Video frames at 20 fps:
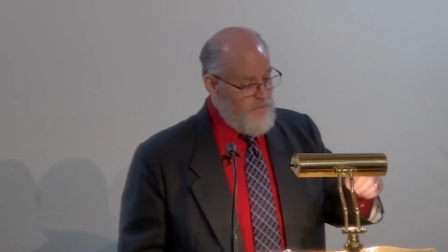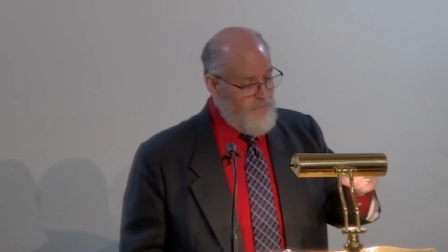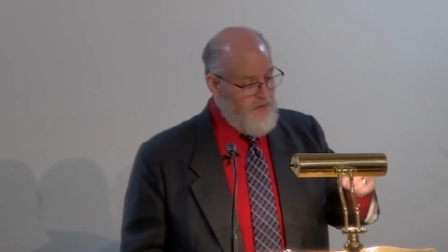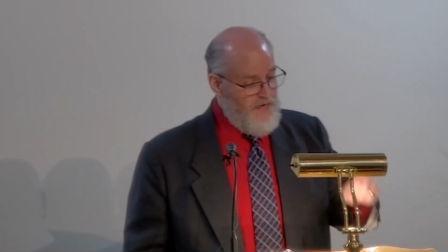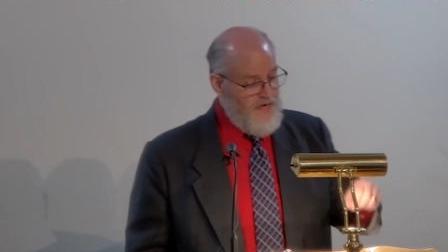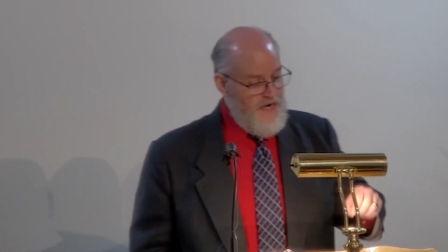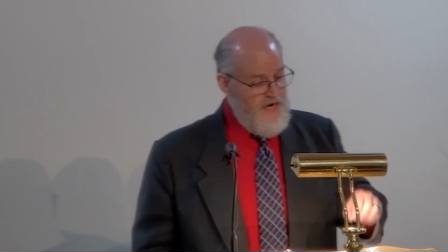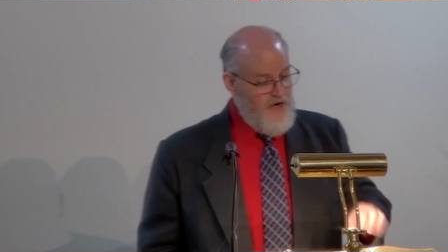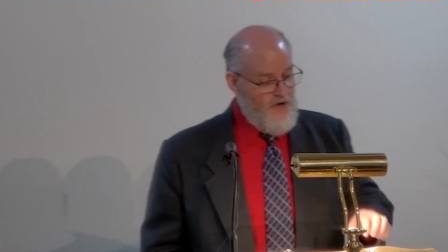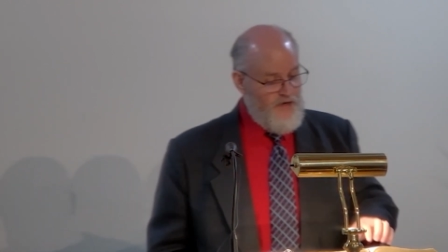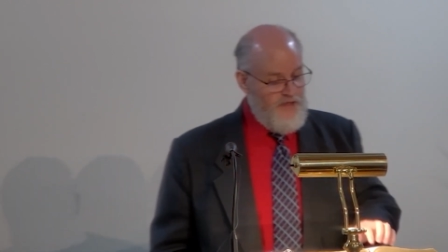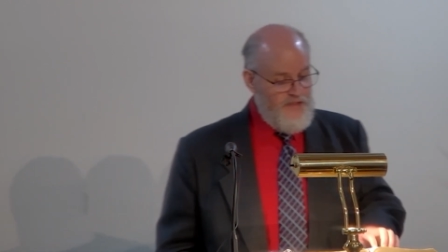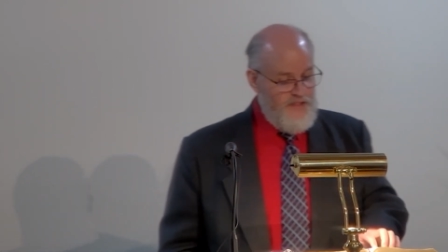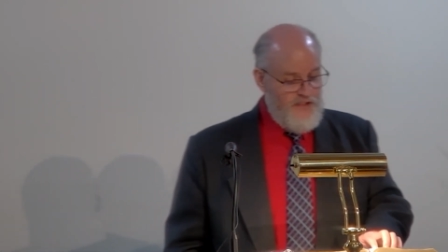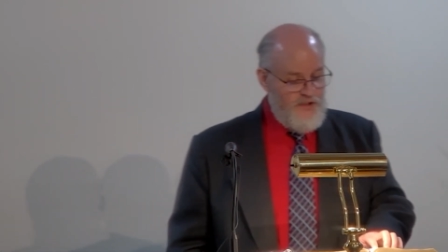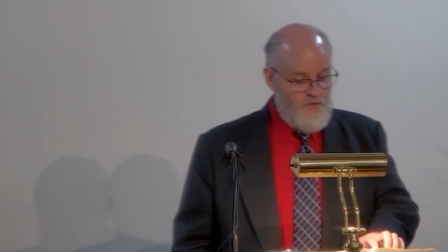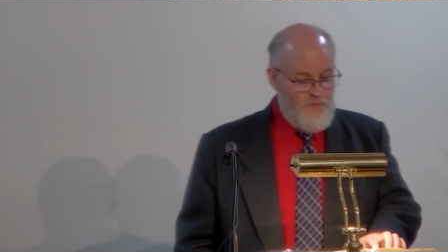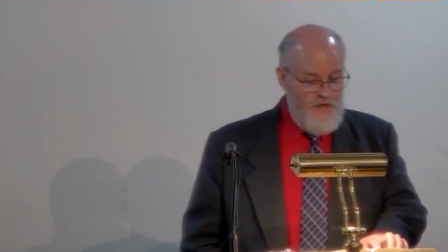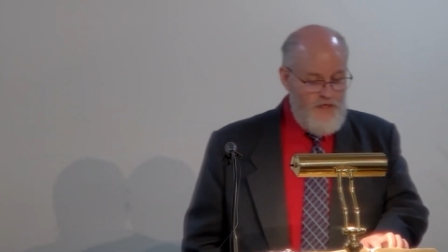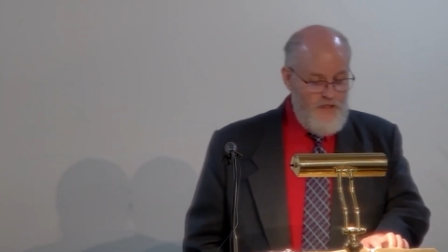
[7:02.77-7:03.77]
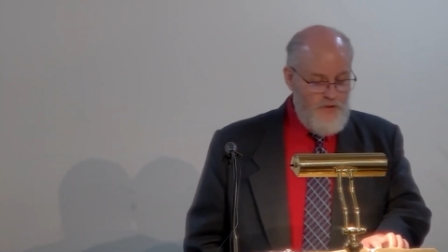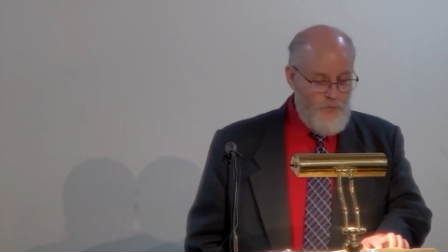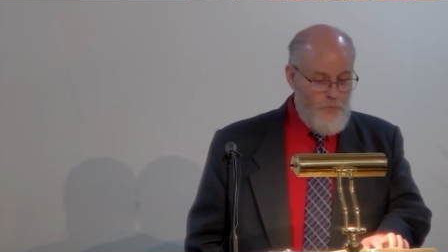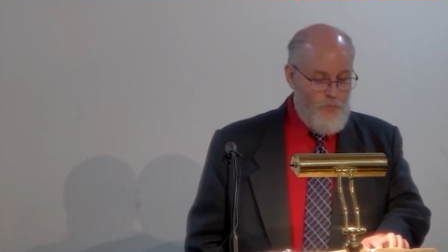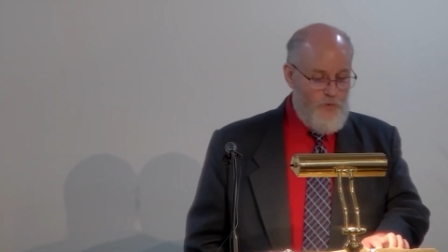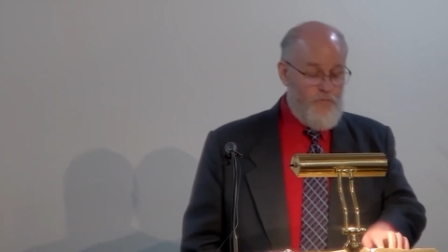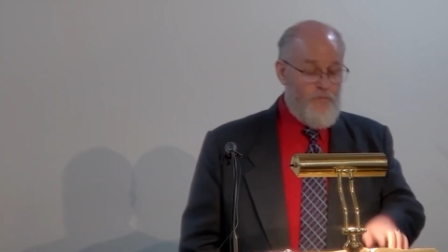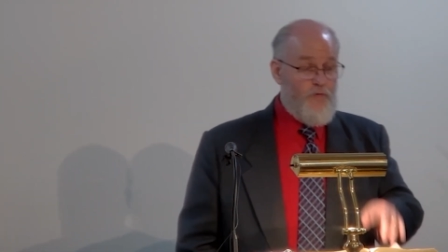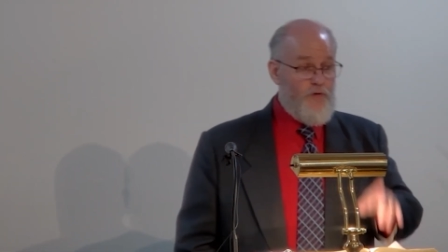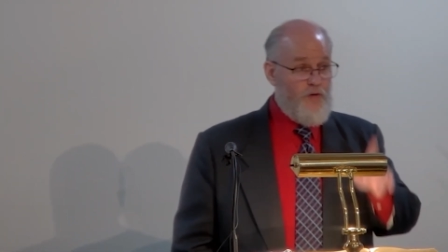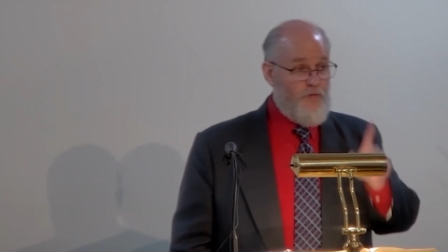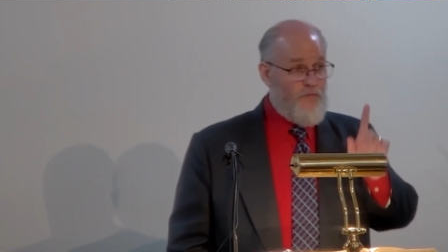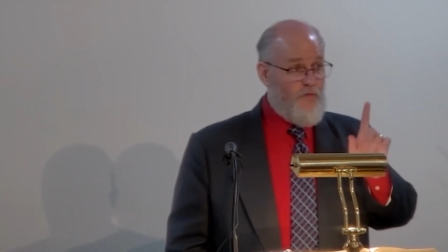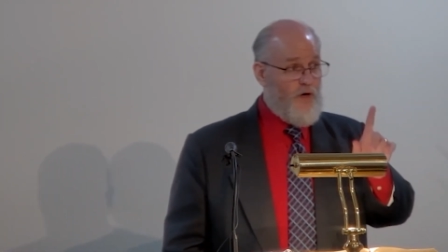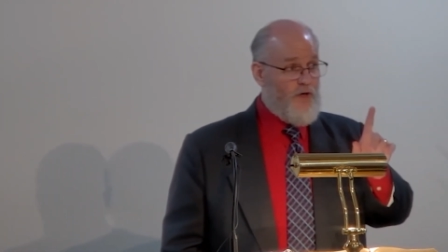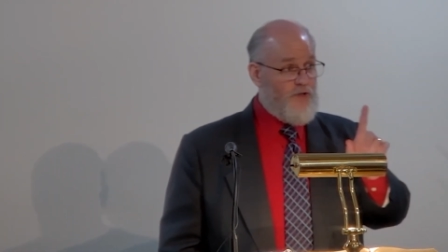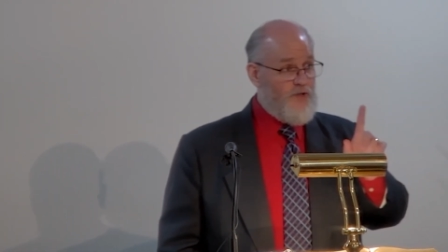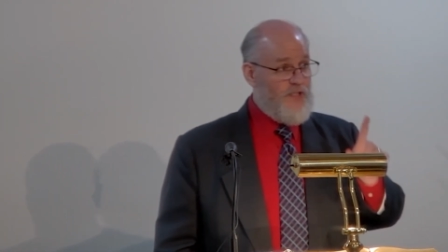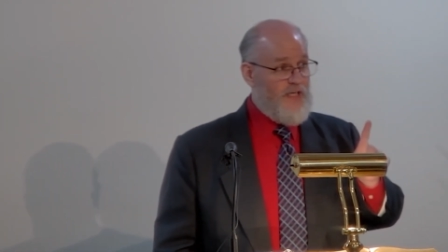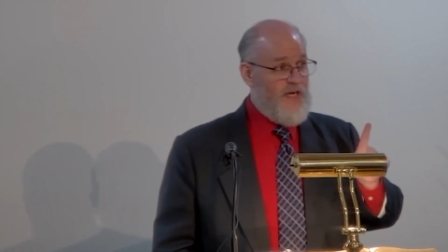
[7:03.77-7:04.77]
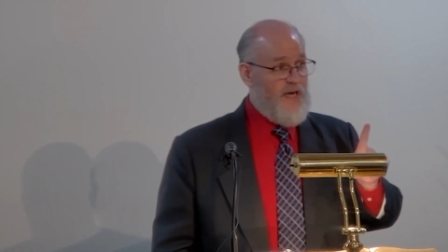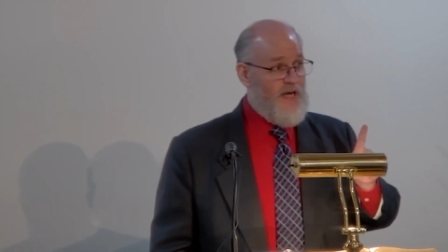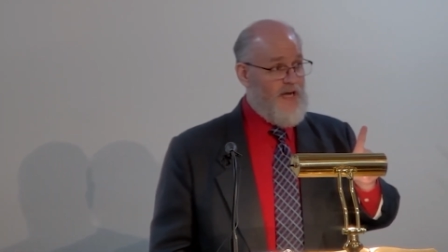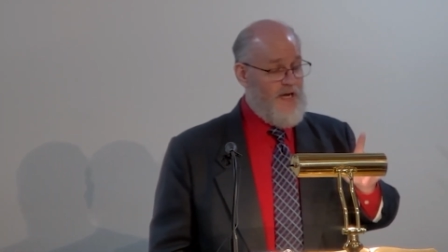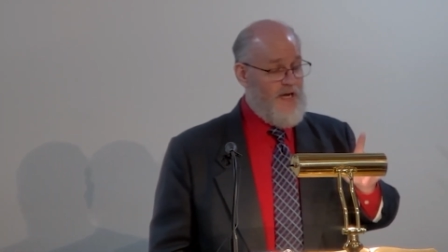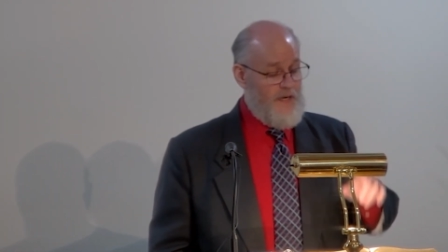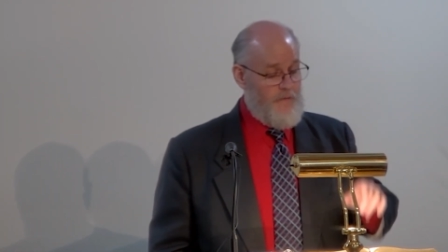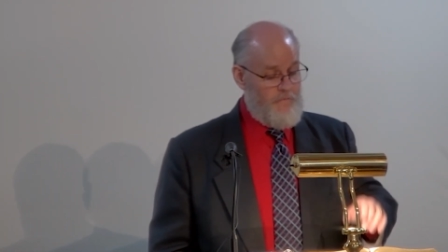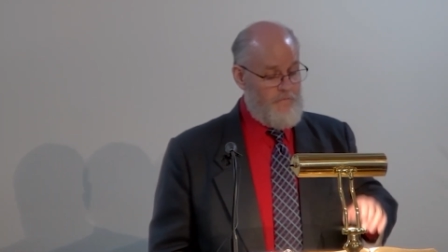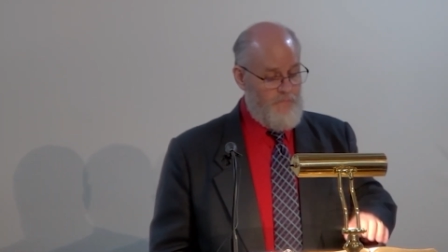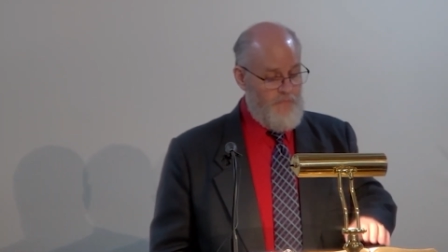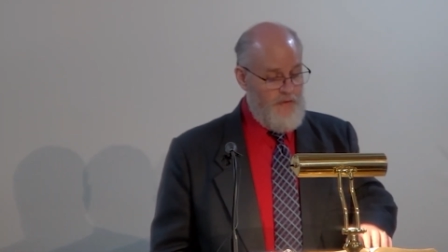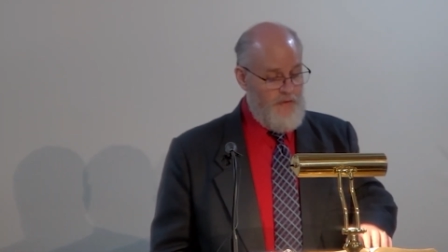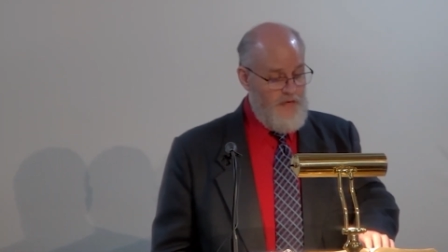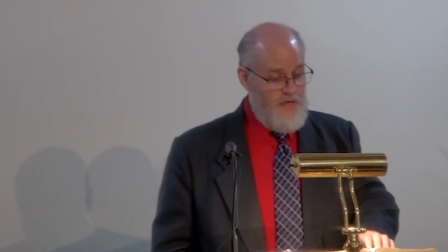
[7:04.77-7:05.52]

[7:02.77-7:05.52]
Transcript: But here in this fifth one, for the first time,